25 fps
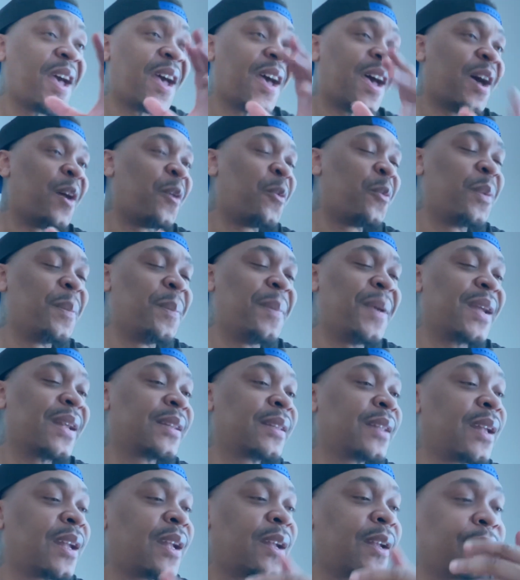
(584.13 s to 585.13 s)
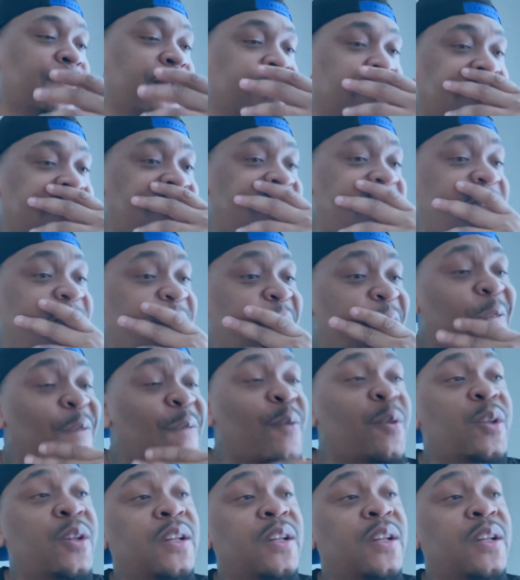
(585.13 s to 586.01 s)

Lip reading: I went back to Averitt again.